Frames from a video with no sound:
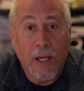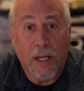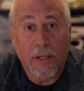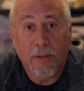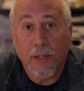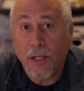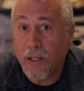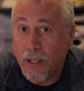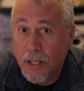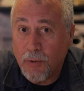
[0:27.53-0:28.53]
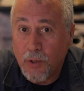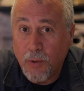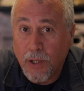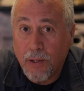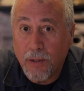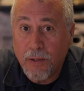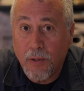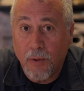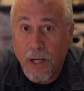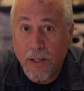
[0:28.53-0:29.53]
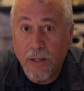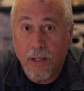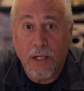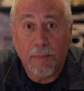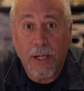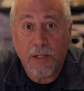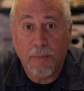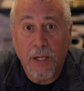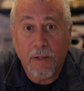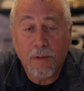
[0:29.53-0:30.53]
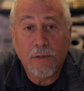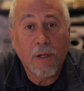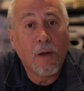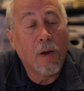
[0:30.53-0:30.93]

and thinking that I was doing things correctly and in the best manners,